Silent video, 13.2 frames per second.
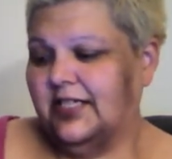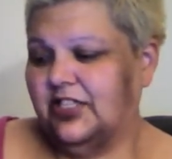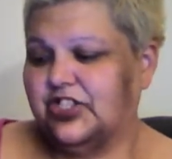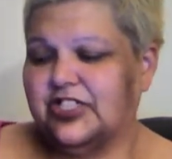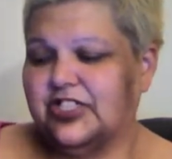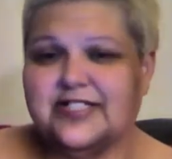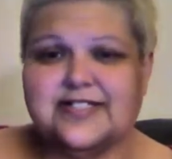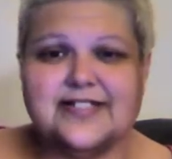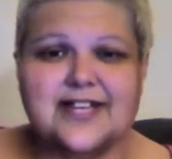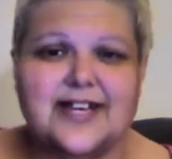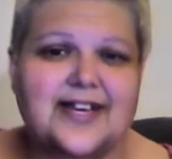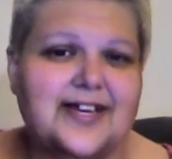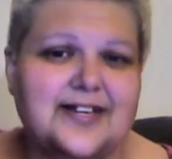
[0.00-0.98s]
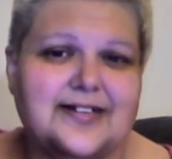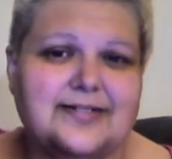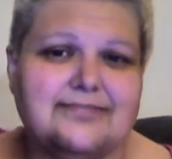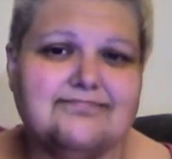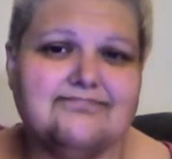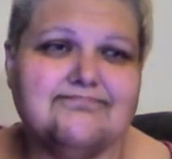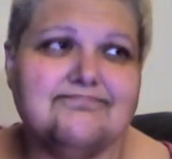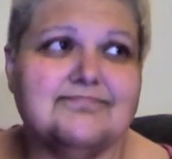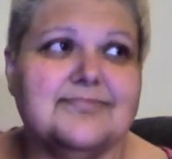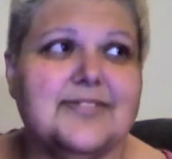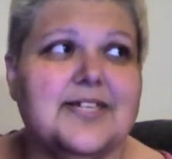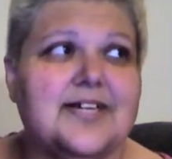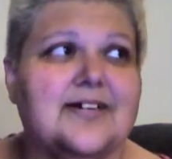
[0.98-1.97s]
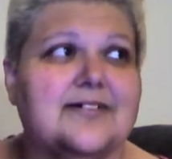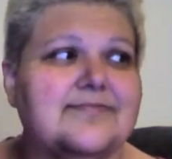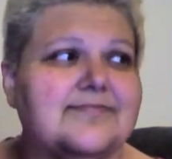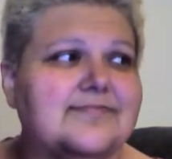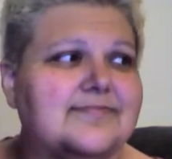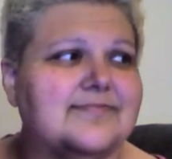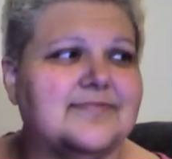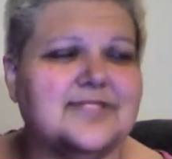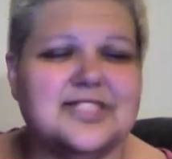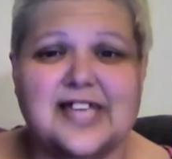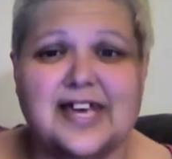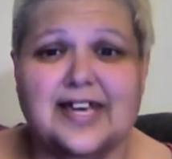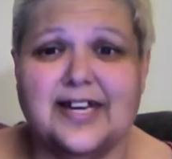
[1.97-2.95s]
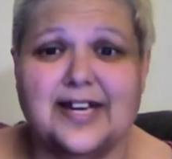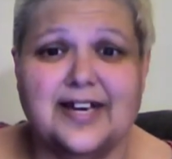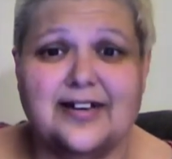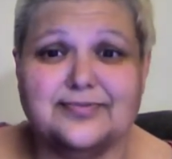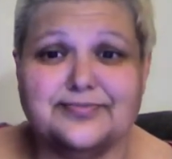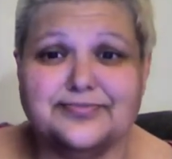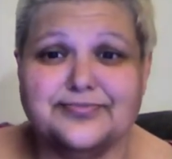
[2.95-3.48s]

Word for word: just, you know, just hanging out.